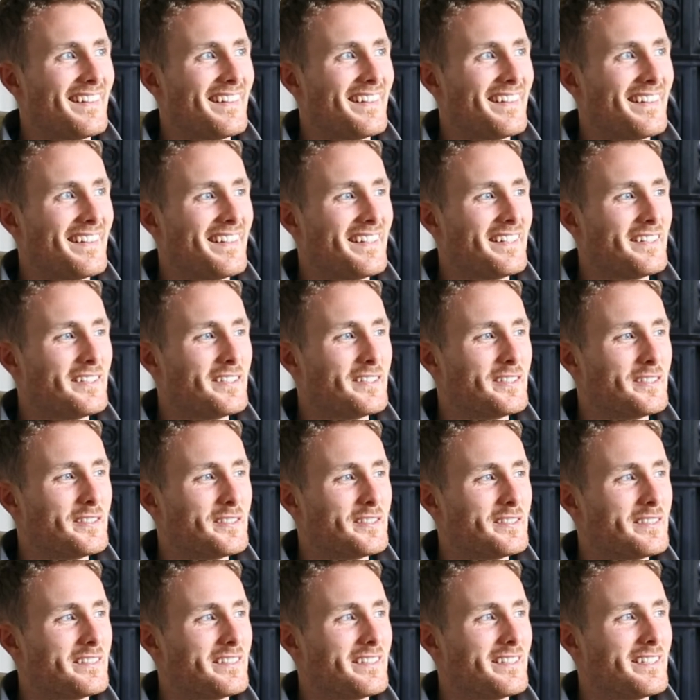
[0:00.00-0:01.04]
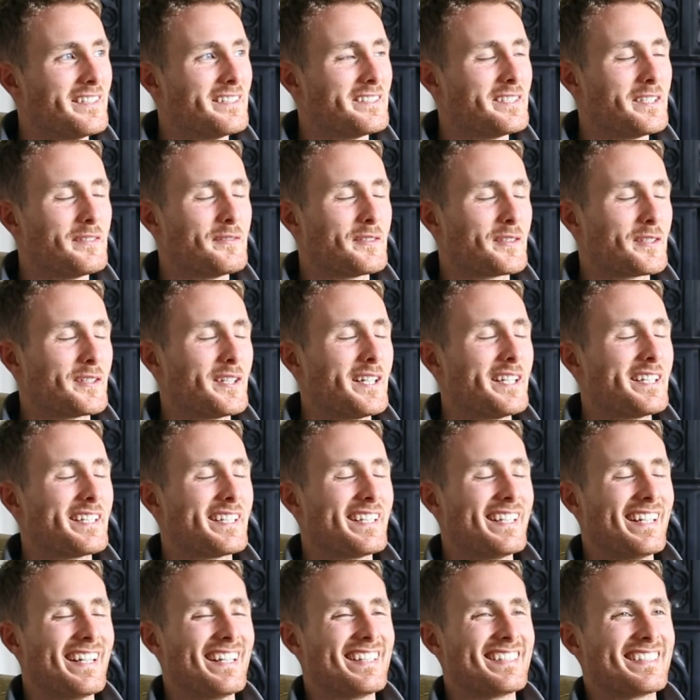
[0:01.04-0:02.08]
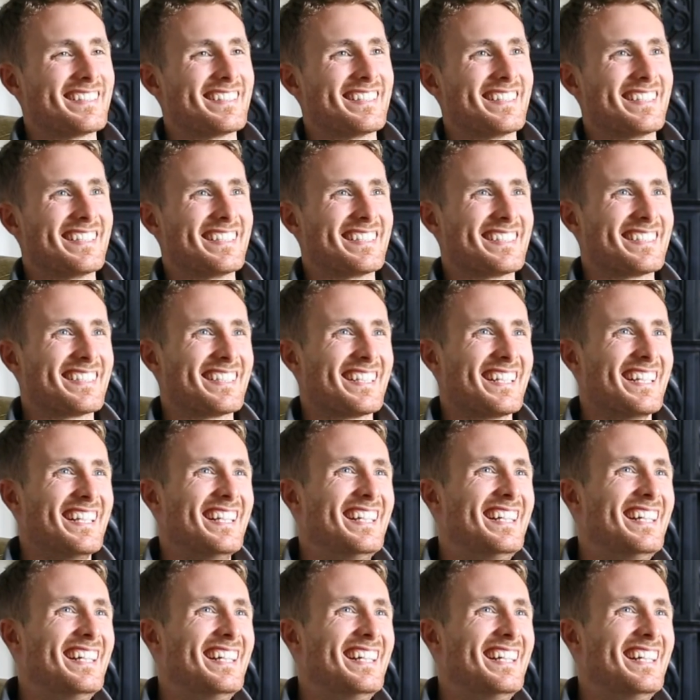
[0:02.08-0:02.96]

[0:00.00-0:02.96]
I'll democratically answer this.